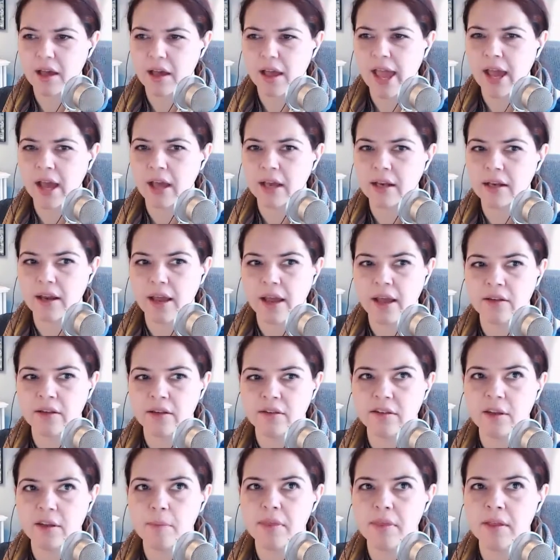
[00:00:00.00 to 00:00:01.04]
and and
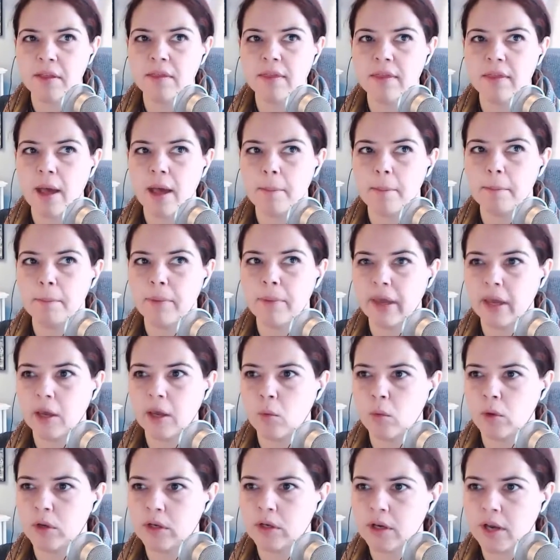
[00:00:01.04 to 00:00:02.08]
something that big
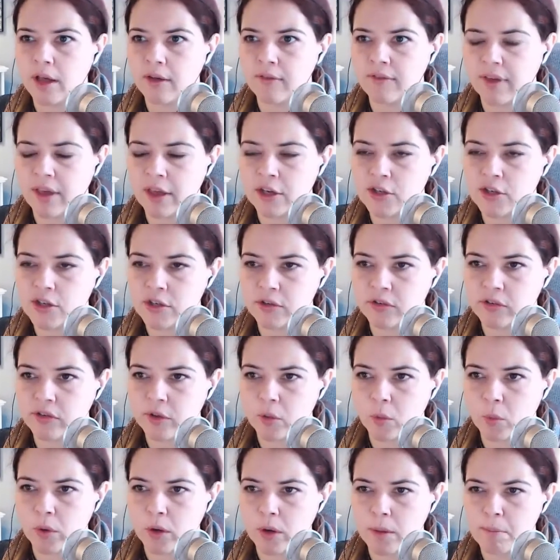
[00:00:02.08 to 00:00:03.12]
wouldn't have edges
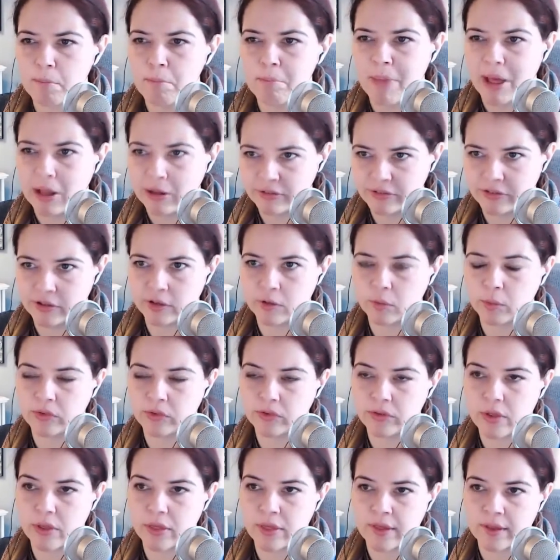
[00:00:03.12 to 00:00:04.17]
that weren't melted was
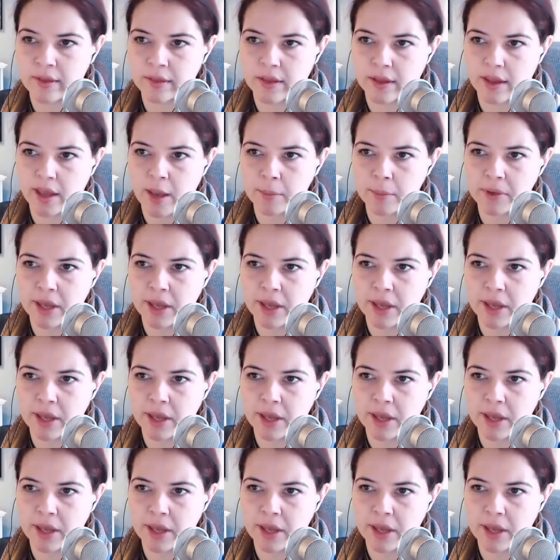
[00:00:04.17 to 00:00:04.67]
the thing that kept